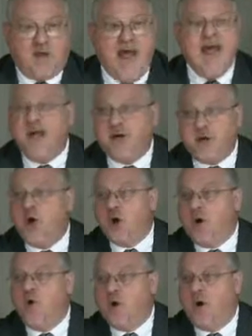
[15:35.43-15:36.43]
Cain
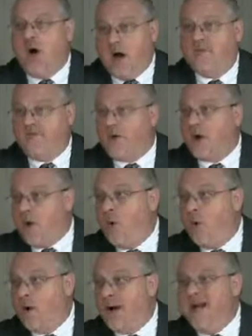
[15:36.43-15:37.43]
knew of the
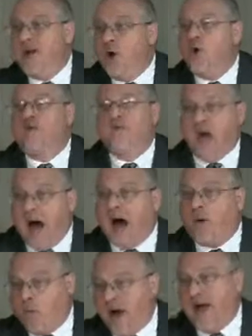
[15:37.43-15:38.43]
Lord. He knew of
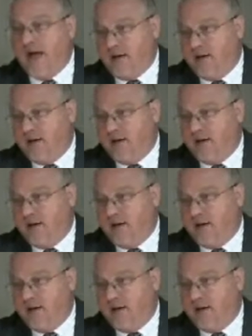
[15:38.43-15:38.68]
Yahweh.